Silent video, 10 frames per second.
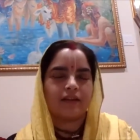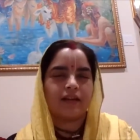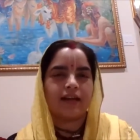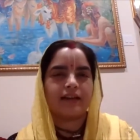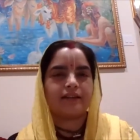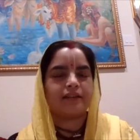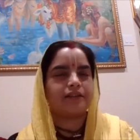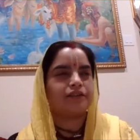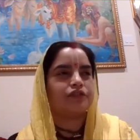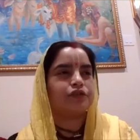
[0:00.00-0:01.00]
like
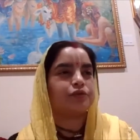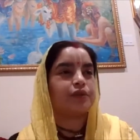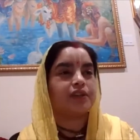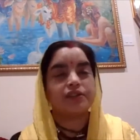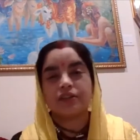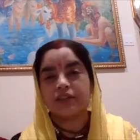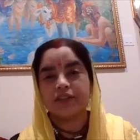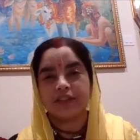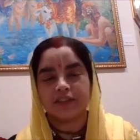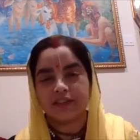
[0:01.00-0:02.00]
to his
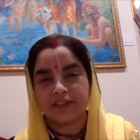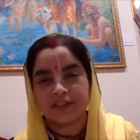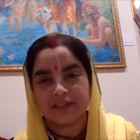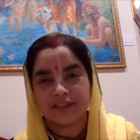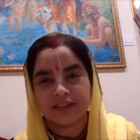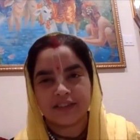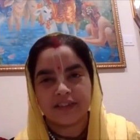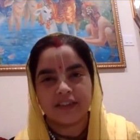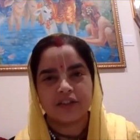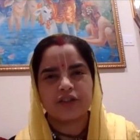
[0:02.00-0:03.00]
servitors
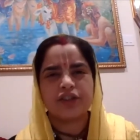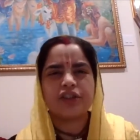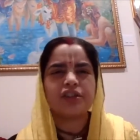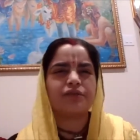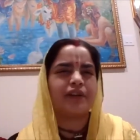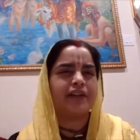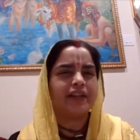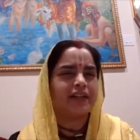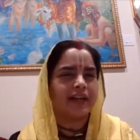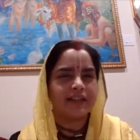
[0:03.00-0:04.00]
krishna is very
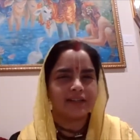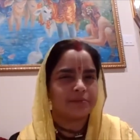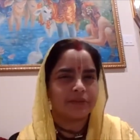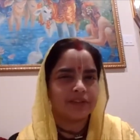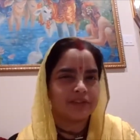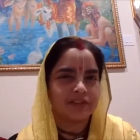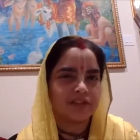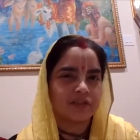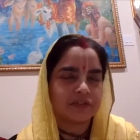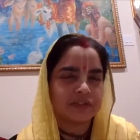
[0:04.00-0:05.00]
kind upon his
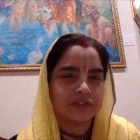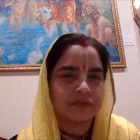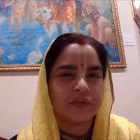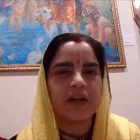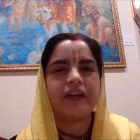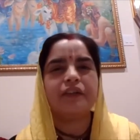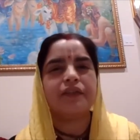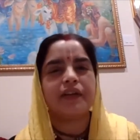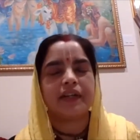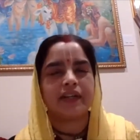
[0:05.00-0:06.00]
servants very
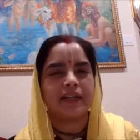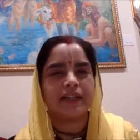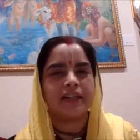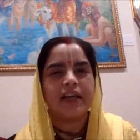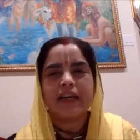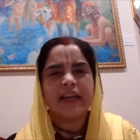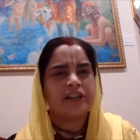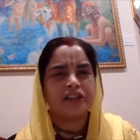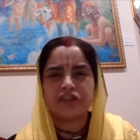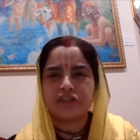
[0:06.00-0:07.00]
very kind he
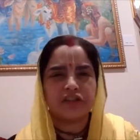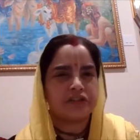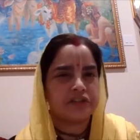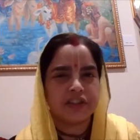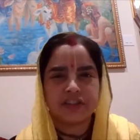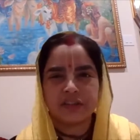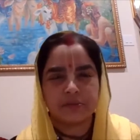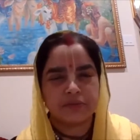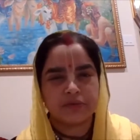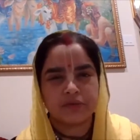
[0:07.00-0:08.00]
does not treat
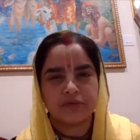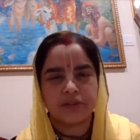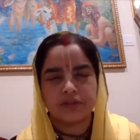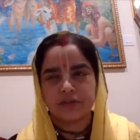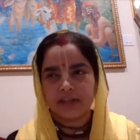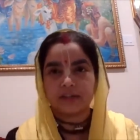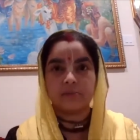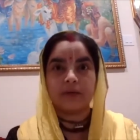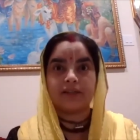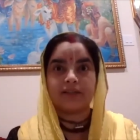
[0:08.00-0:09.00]
them you know like a
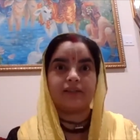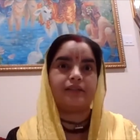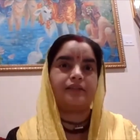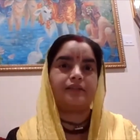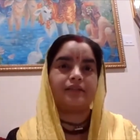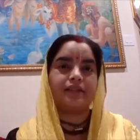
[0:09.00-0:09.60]
master